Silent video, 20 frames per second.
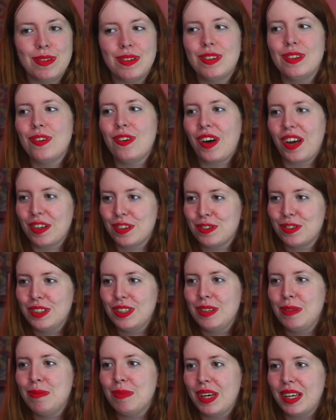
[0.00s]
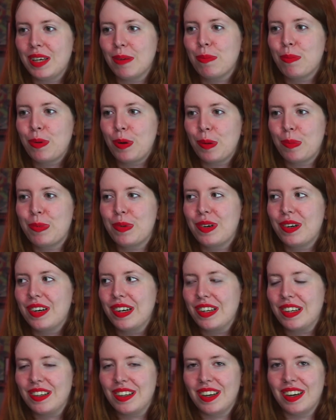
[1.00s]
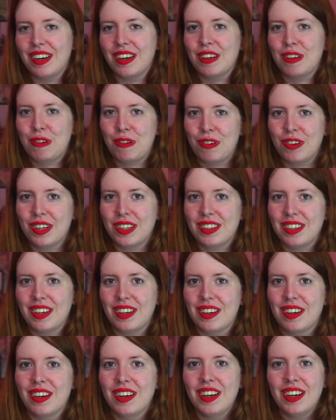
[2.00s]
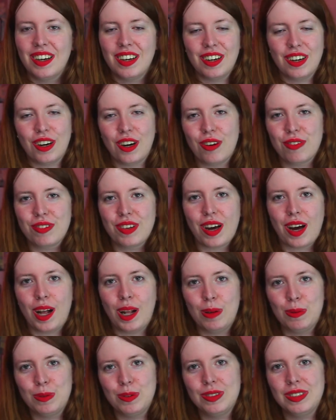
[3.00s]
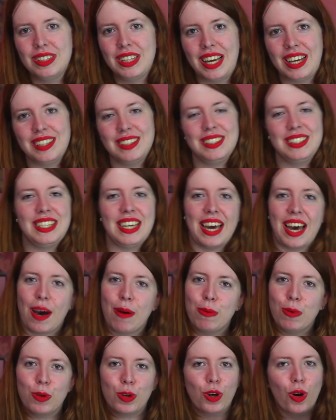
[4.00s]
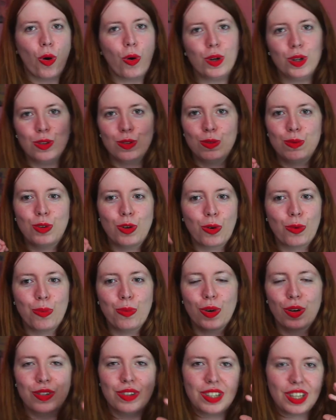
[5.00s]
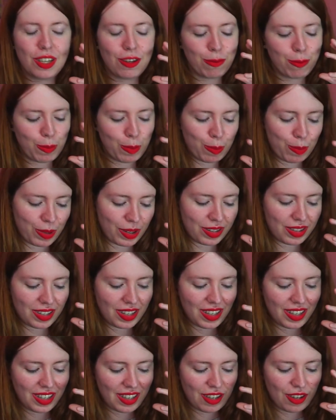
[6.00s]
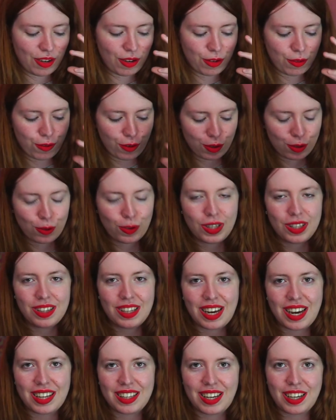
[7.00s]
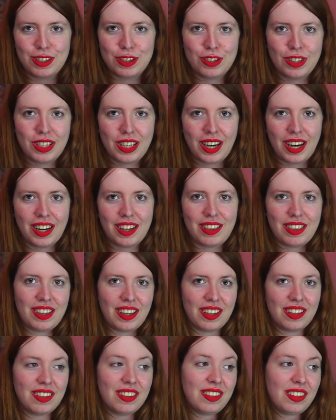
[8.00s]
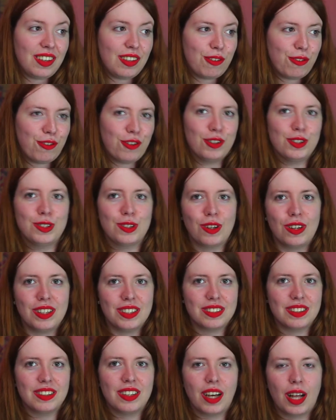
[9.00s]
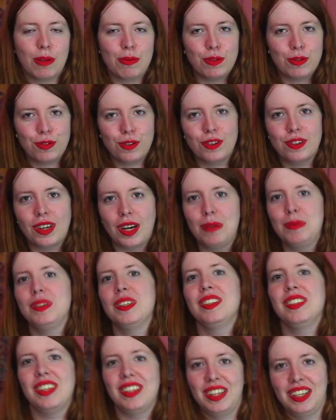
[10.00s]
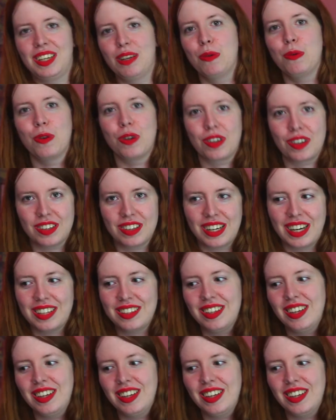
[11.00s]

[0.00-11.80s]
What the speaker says: to actually make a proper critic of the album, then yeah, I will go into more deep. But for doing that, actually, I then need first to listen the album a few times and then I can work on that.